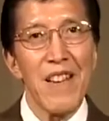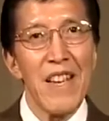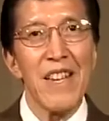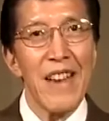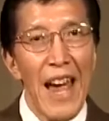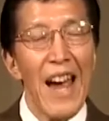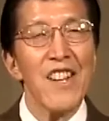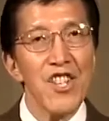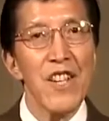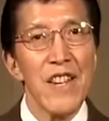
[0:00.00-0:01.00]
in
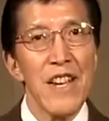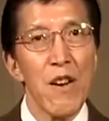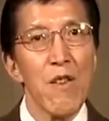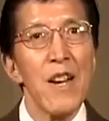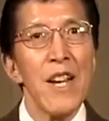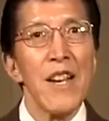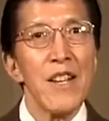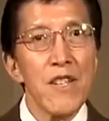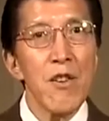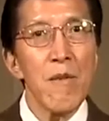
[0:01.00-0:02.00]
action here
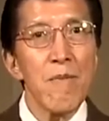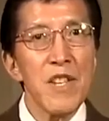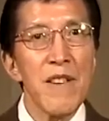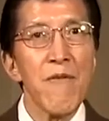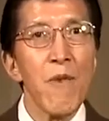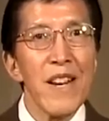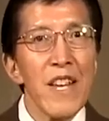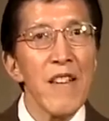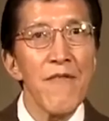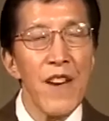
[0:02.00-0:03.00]
in terms of what
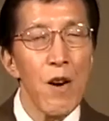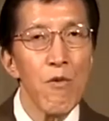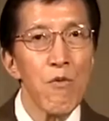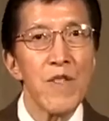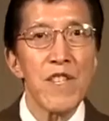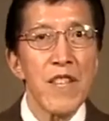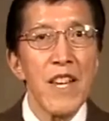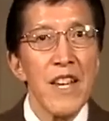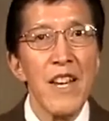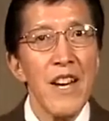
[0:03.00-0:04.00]
he felt was
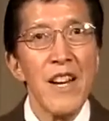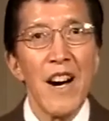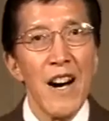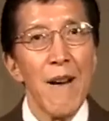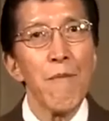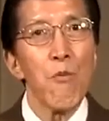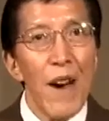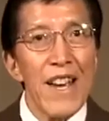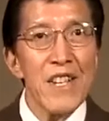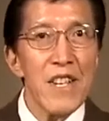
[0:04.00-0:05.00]
the
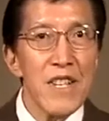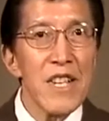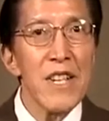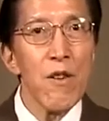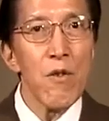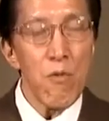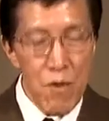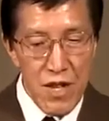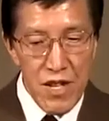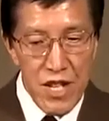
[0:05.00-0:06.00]
way to deal
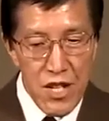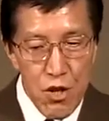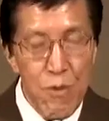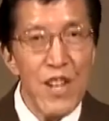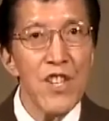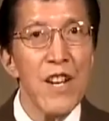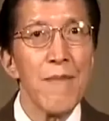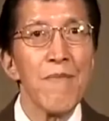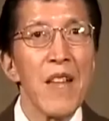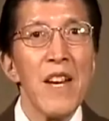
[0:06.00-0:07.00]
with the
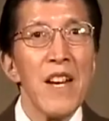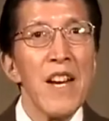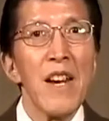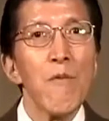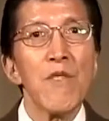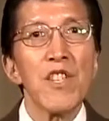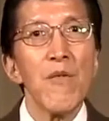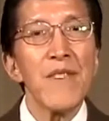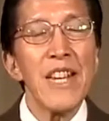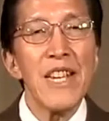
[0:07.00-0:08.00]
situation. And it was
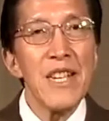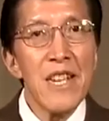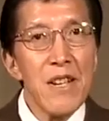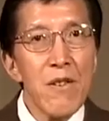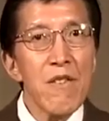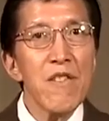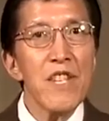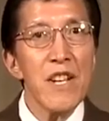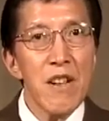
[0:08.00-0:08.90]
only years